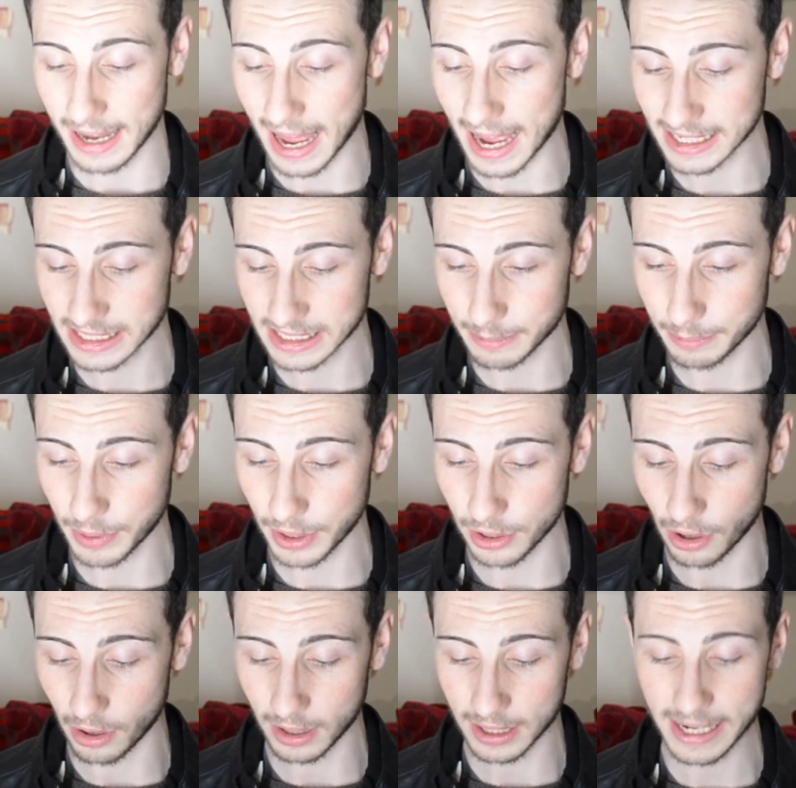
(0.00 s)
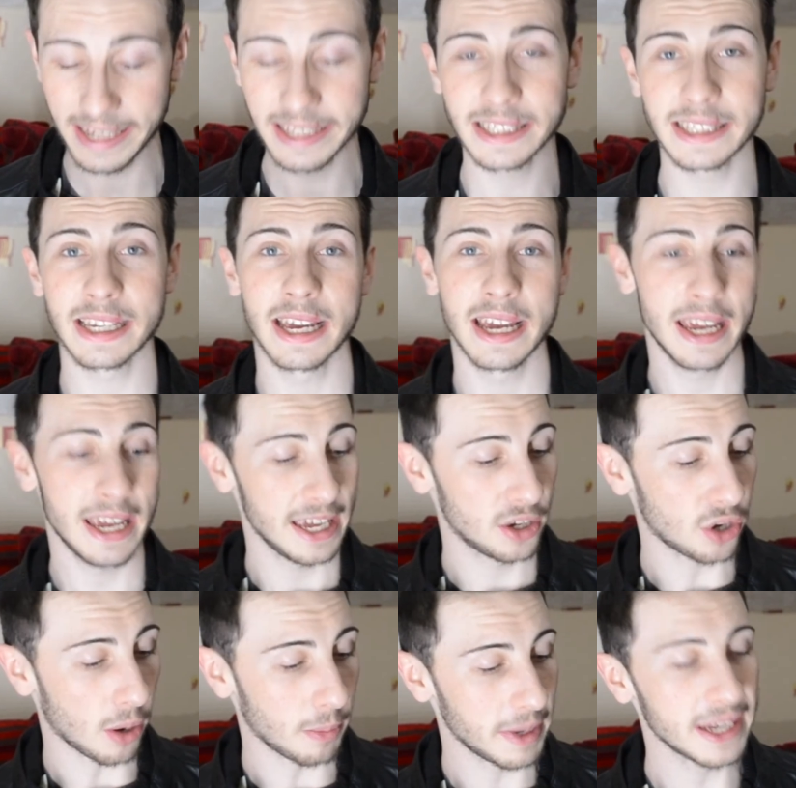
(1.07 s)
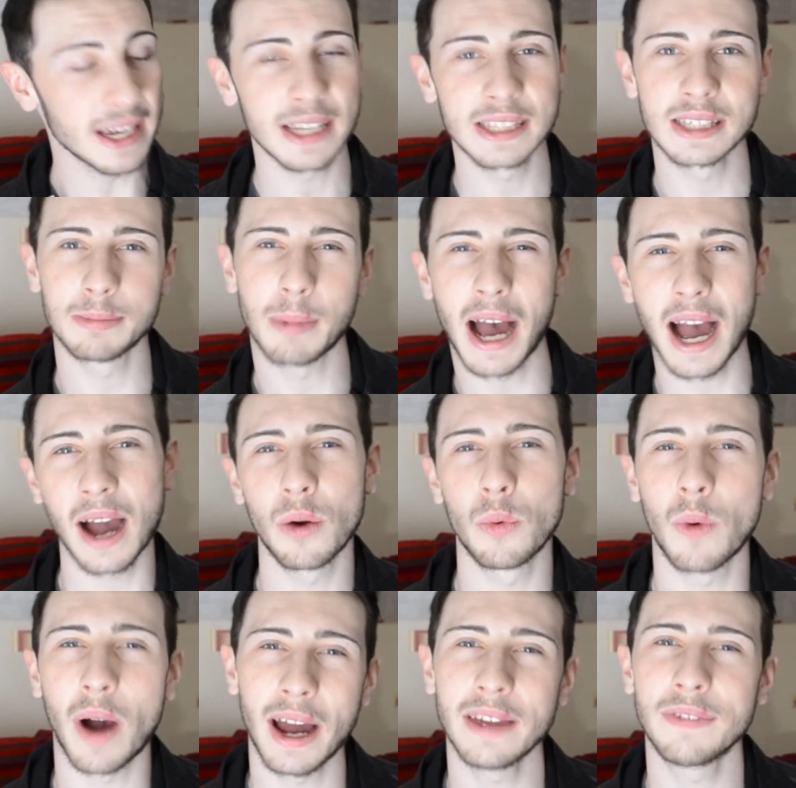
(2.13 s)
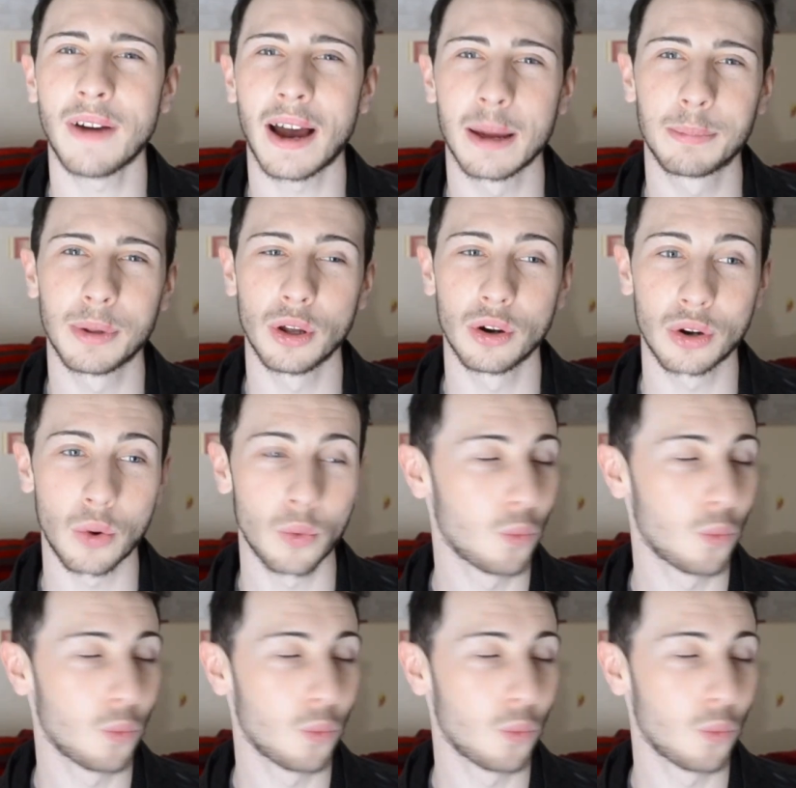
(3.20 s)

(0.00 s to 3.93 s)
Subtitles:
last but not least, he got me a smart Wi-Fi plug,